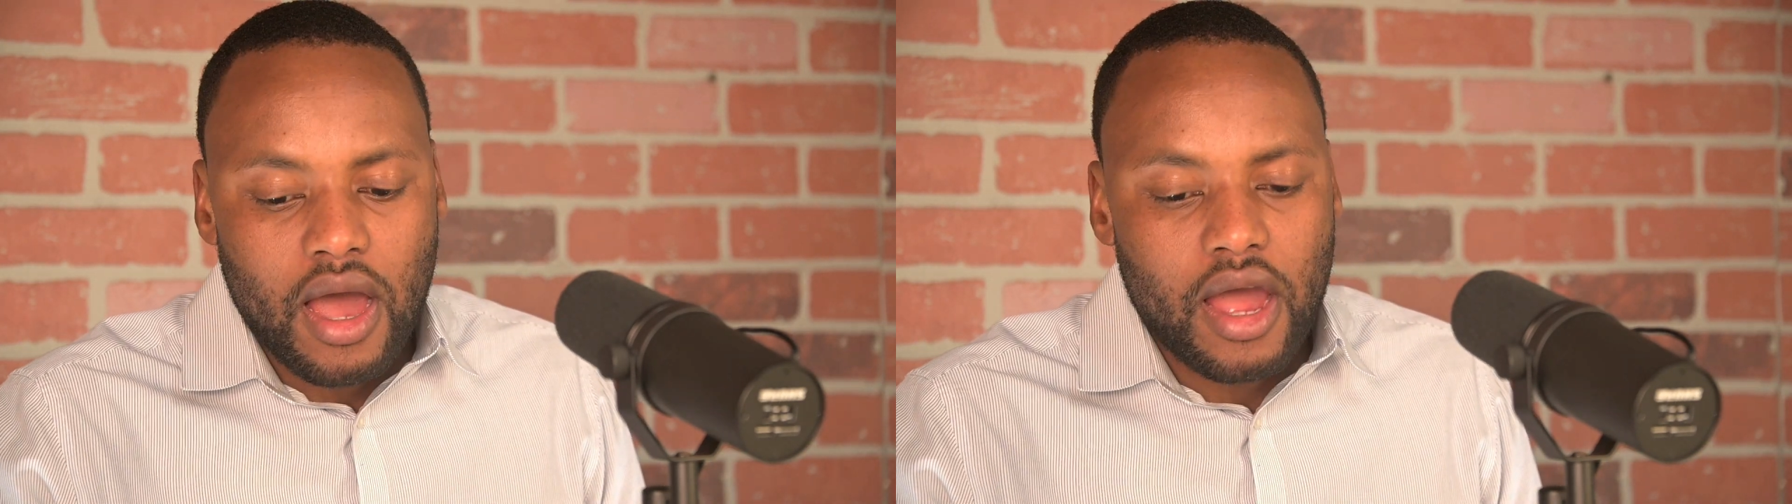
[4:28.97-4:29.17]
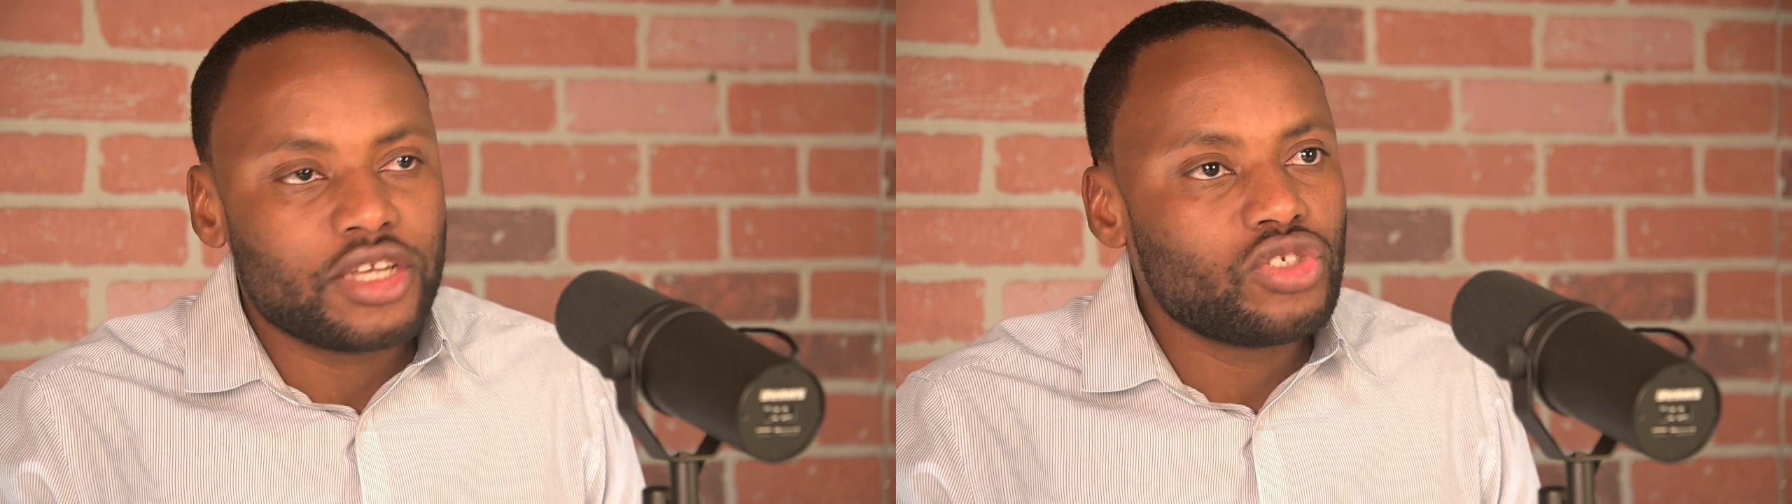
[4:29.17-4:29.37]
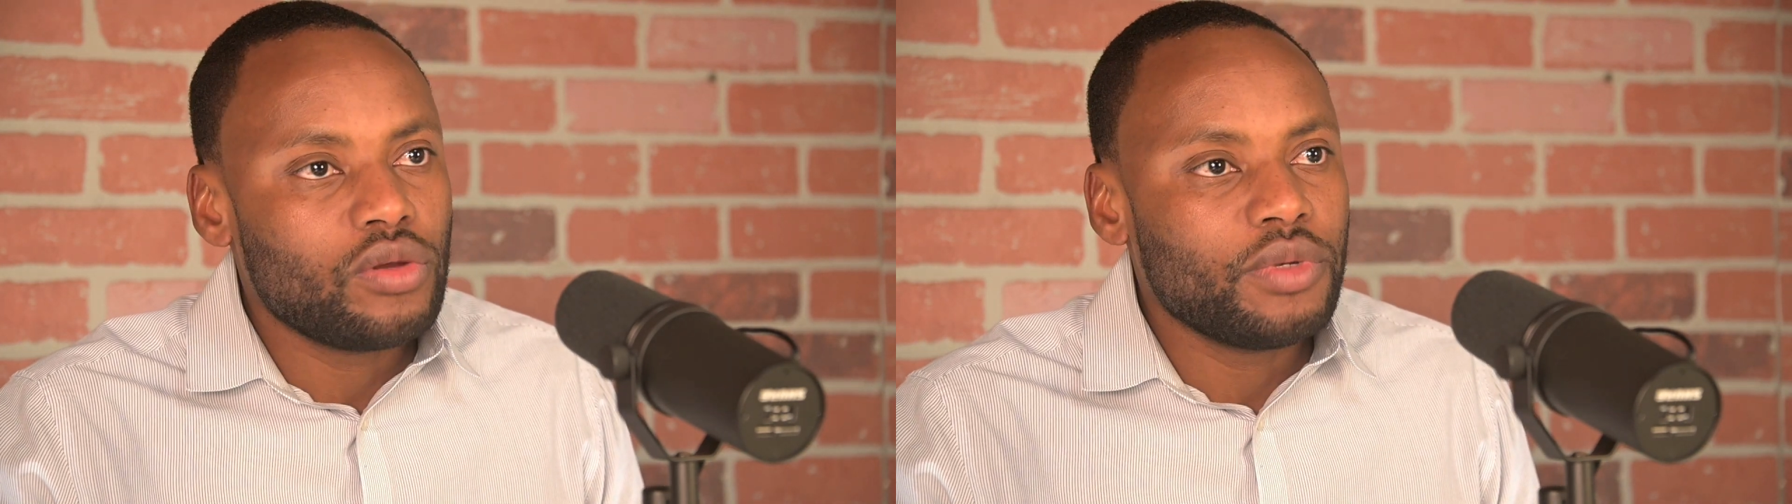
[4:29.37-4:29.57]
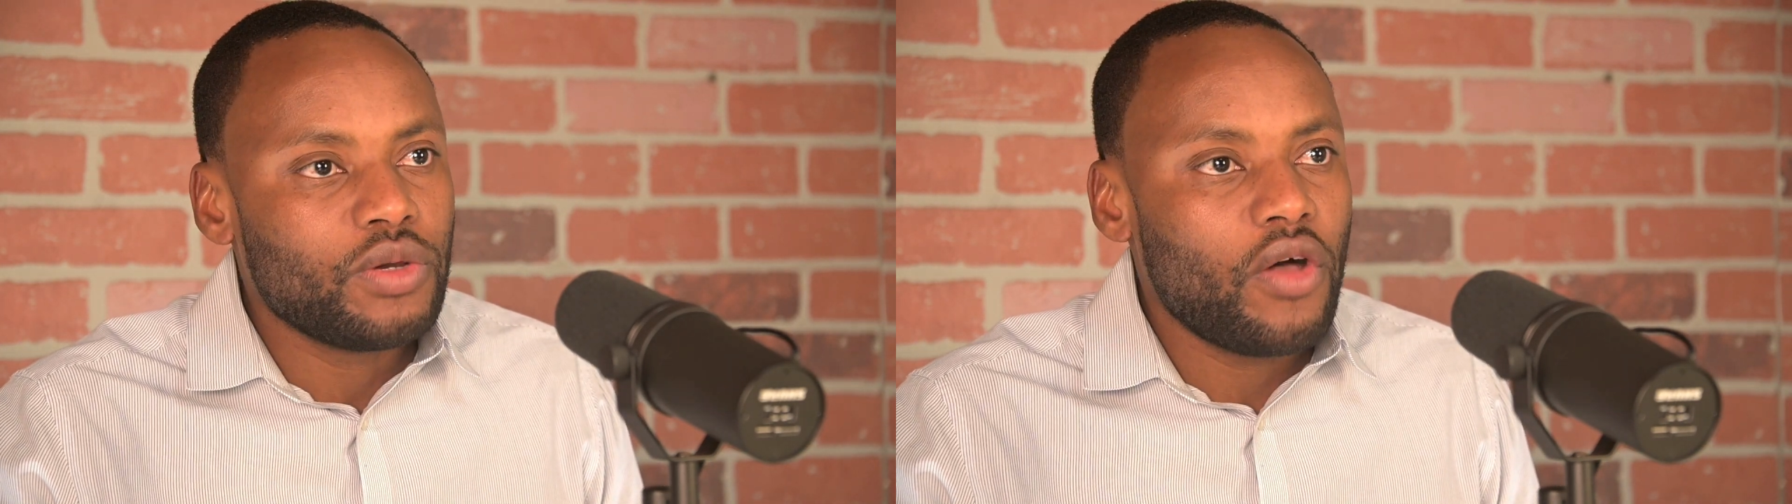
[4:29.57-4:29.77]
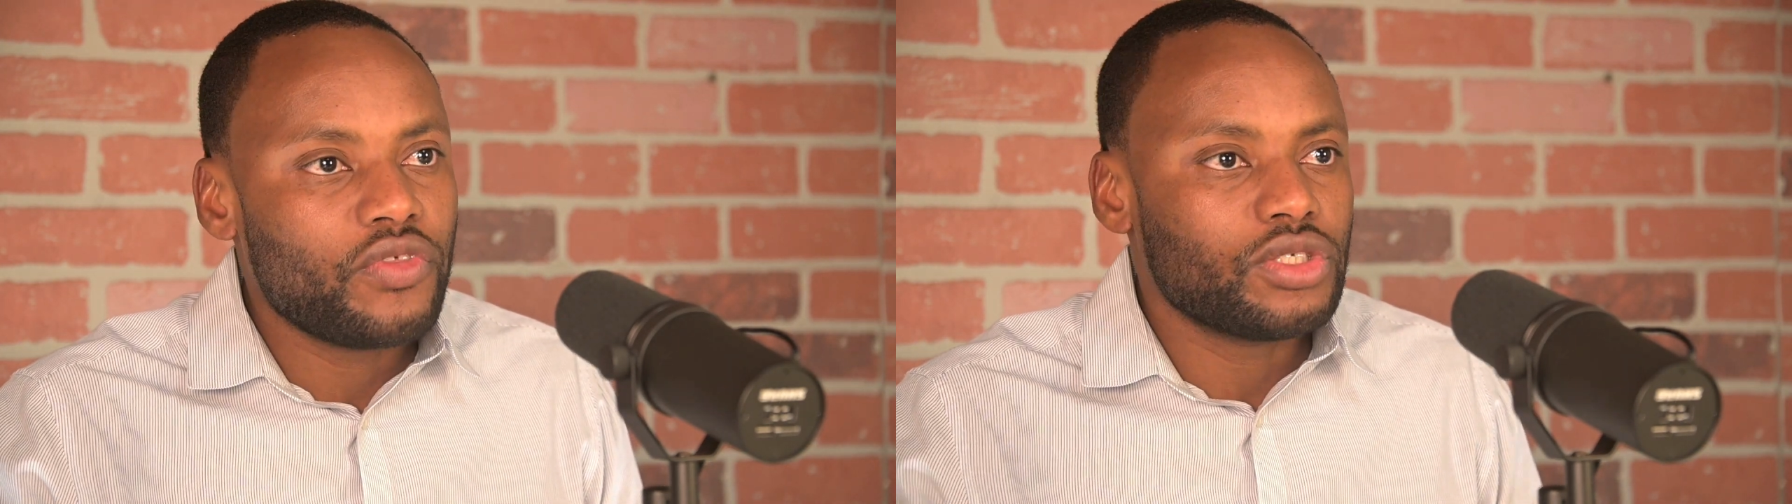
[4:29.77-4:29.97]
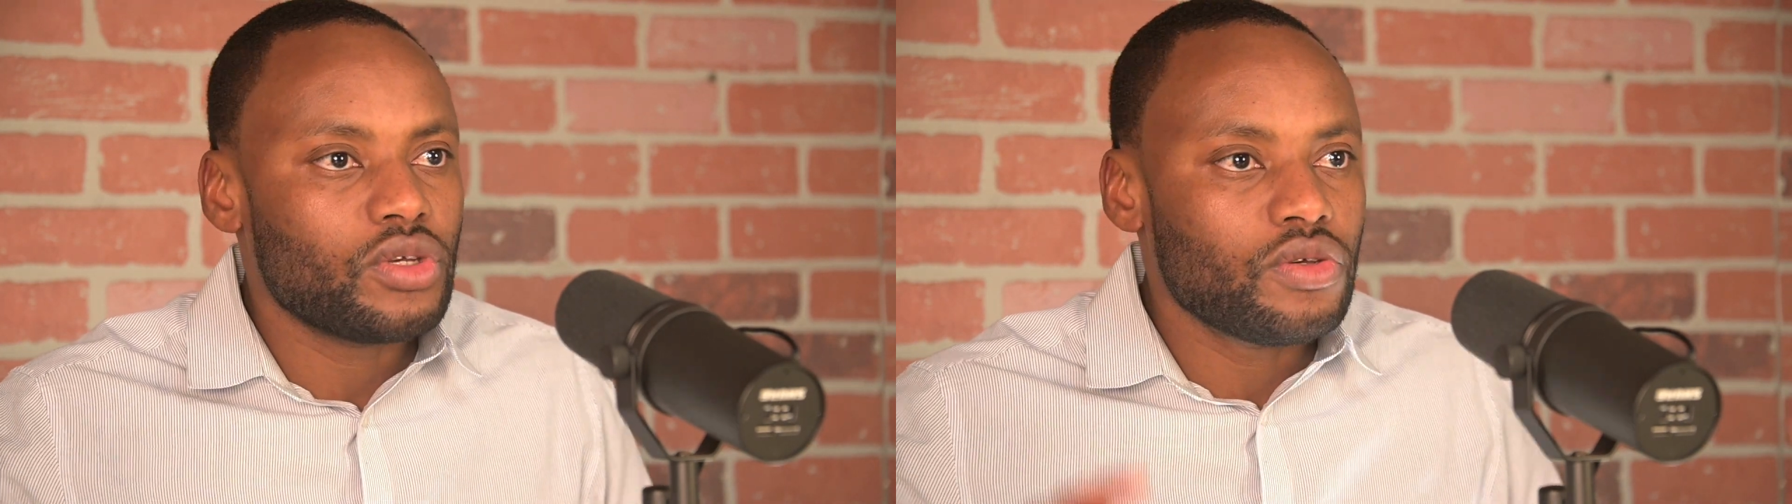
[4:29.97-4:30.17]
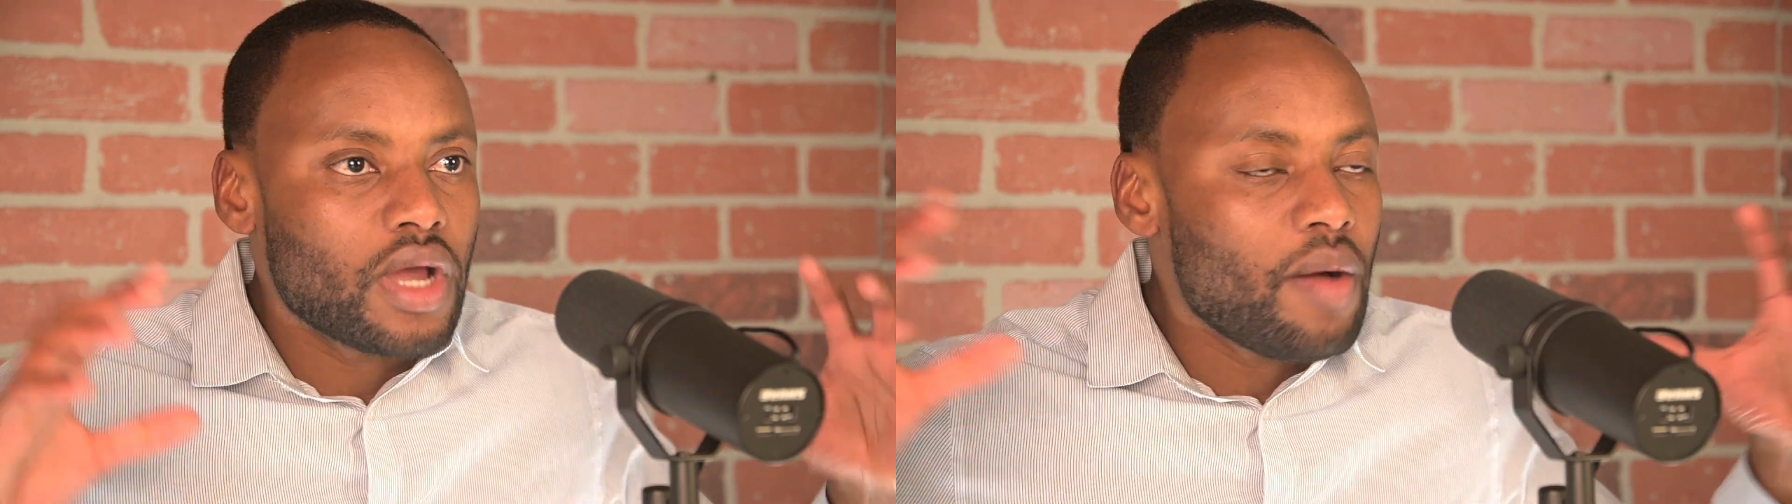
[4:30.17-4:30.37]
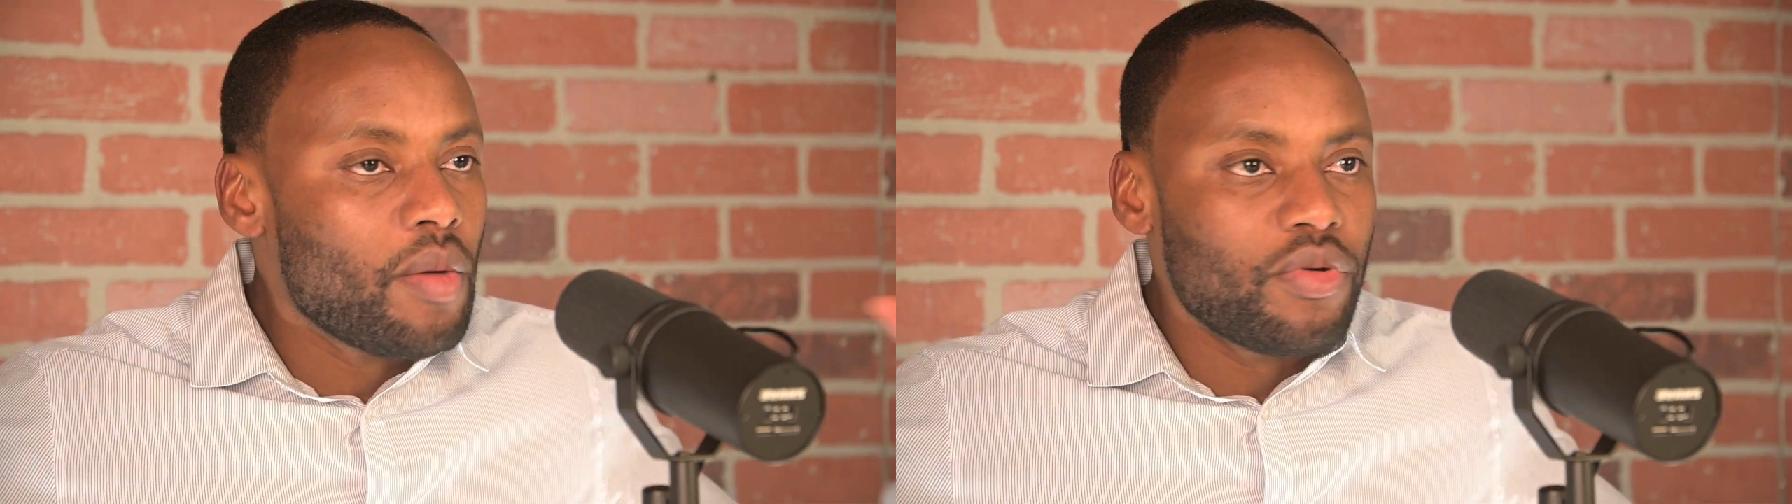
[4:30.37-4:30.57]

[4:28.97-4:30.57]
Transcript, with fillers: extremely wealthy. So you come up with